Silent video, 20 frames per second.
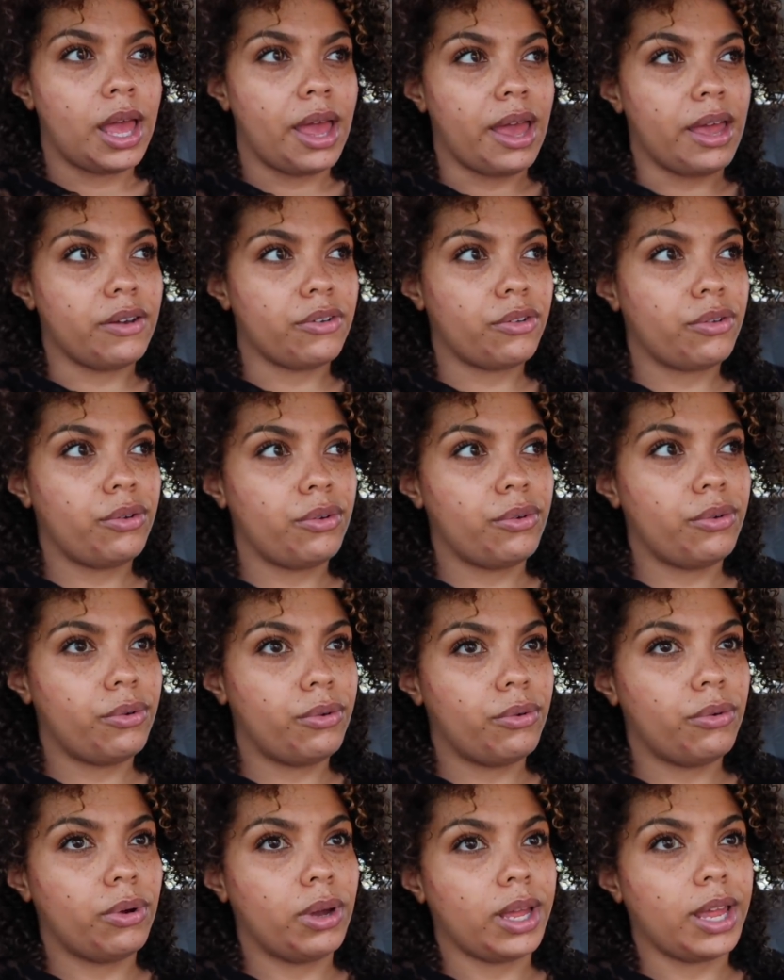and
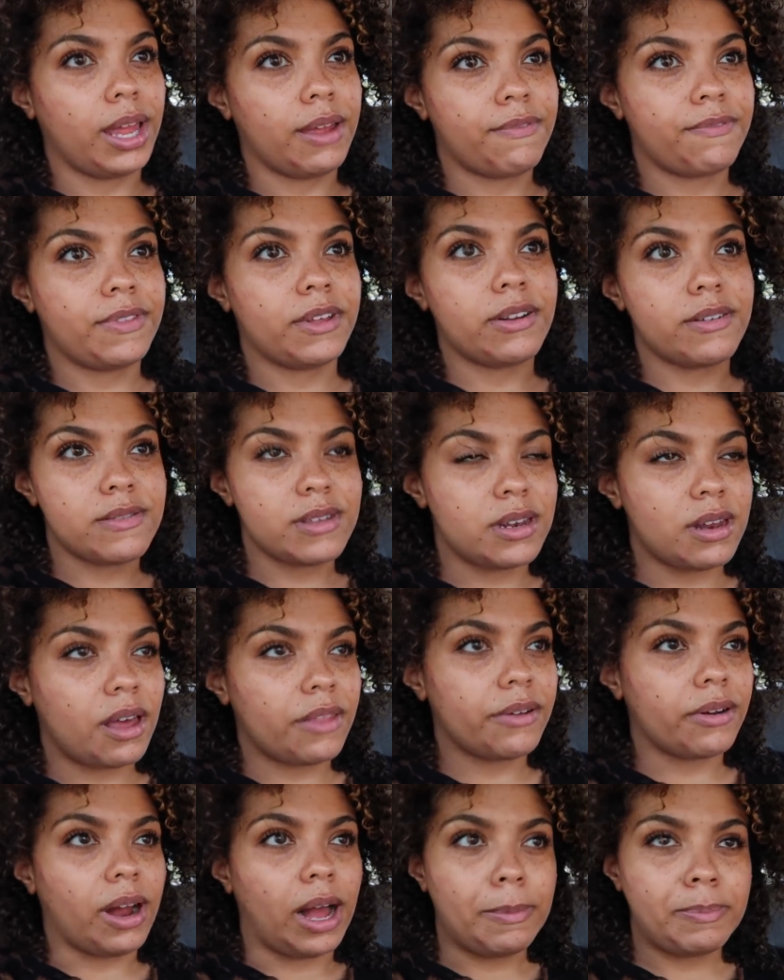who, if there's
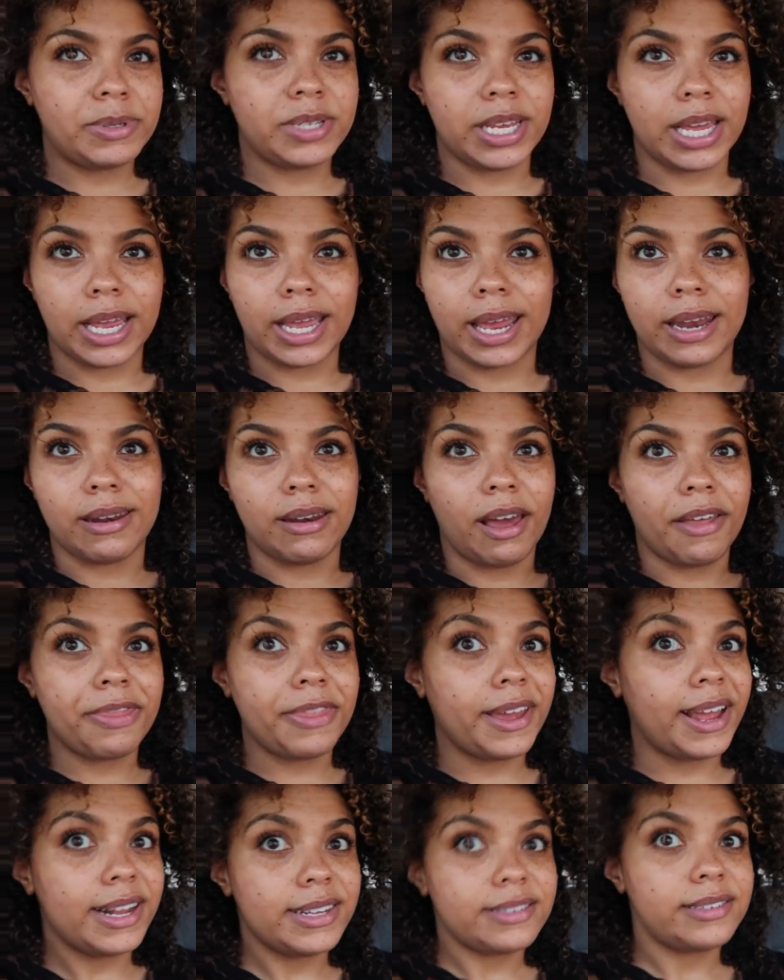another uptick, and
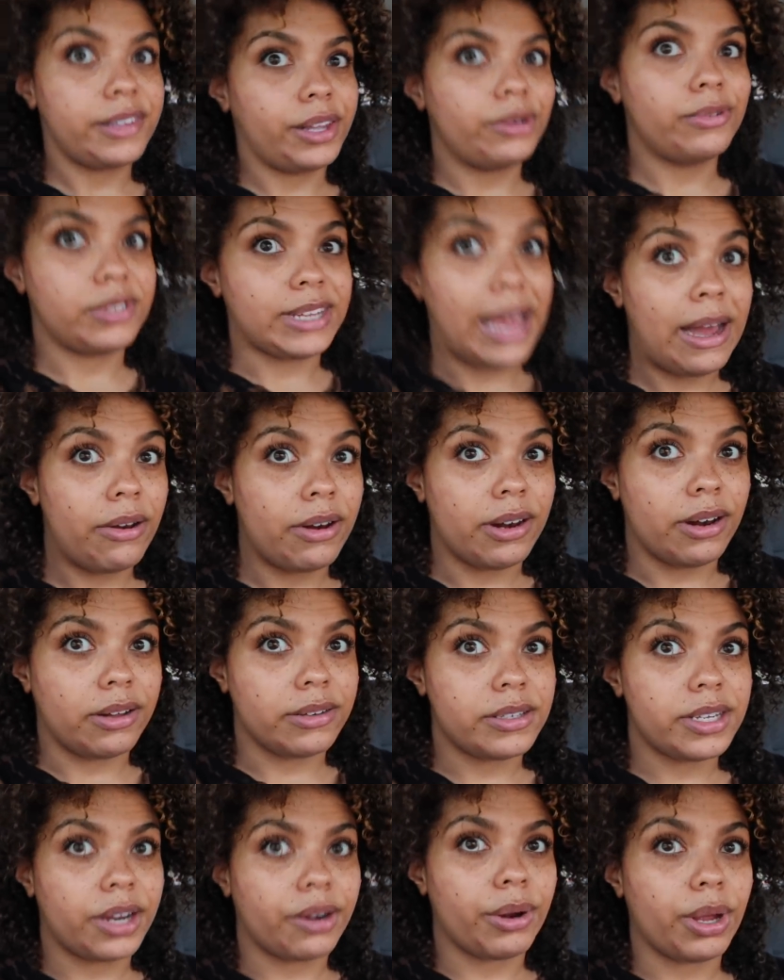nothing has slowed down in
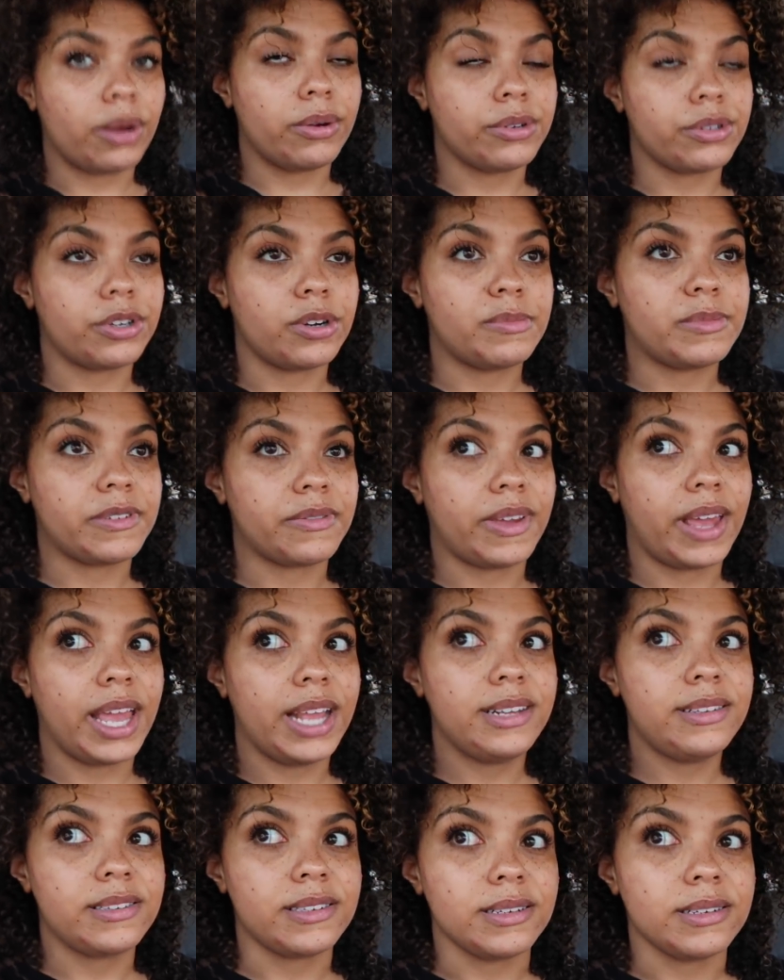Ontario in terms of
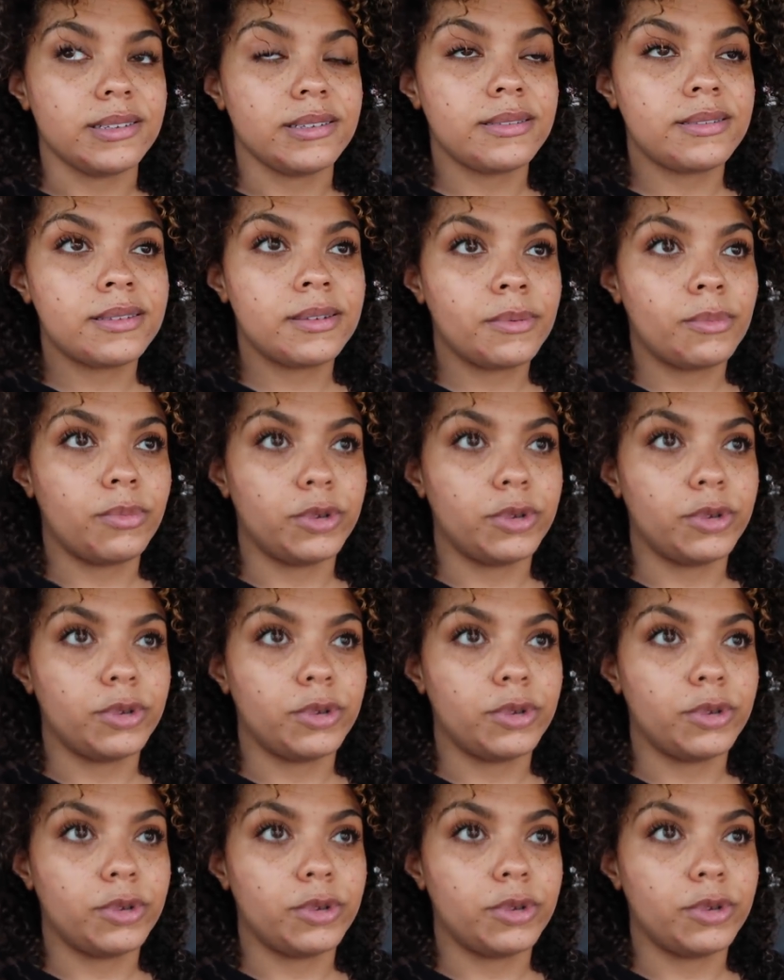cases,